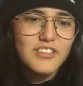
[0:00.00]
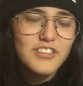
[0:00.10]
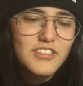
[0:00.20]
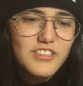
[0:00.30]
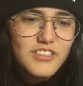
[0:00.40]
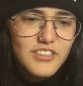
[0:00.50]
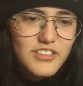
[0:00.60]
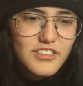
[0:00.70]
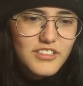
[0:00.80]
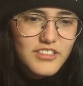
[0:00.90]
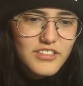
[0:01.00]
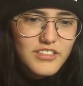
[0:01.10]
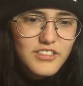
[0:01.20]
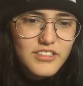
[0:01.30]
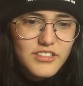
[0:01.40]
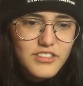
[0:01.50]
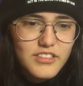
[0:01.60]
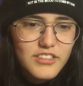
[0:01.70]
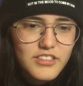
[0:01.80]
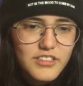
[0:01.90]
This left Perdita to
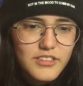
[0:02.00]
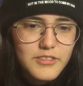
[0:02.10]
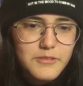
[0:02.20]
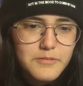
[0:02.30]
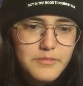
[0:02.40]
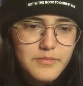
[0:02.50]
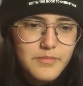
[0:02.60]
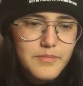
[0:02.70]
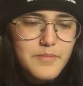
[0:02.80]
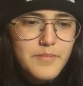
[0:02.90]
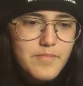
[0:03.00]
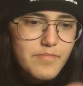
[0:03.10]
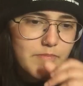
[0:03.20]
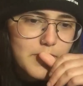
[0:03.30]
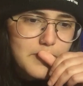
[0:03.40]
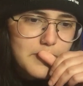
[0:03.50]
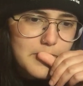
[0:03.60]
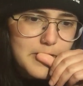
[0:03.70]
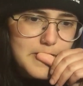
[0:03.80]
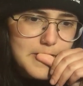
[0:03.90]
entertain the travelled cousin while
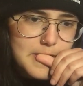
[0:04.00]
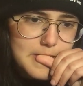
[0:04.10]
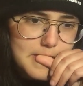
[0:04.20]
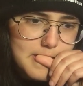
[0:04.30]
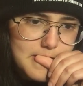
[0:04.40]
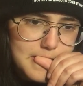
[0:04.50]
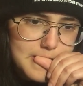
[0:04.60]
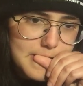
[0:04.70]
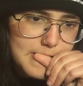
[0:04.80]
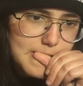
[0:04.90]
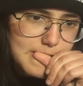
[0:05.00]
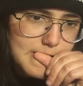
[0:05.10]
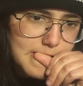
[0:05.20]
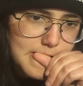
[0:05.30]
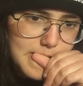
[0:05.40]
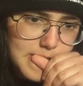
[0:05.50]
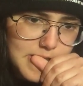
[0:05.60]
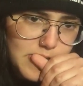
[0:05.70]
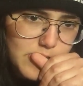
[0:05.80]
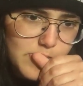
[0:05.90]
Viola bode her time, and in
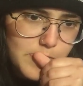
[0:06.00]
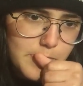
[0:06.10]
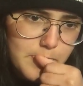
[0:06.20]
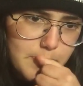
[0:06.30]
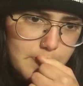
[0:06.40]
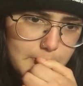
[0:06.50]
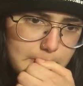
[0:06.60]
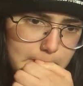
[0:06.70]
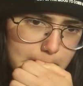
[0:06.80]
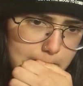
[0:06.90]
doing so learned he